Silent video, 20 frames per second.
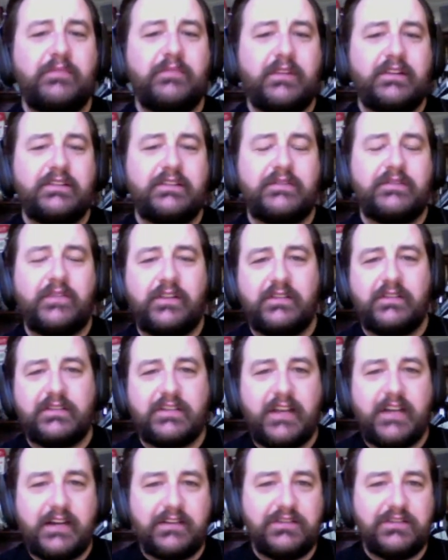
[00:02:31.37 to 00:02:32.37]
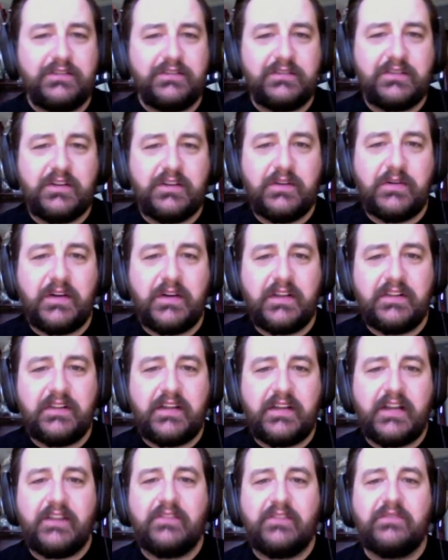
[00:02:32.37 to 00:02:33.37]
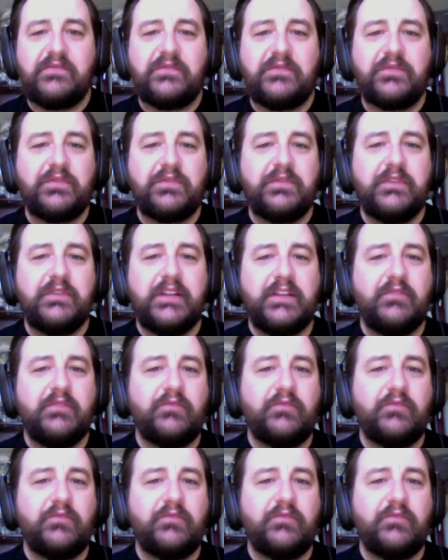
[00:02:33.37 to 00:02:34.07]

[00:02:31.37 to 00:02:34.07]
but as far as scotches go, I like the fruity,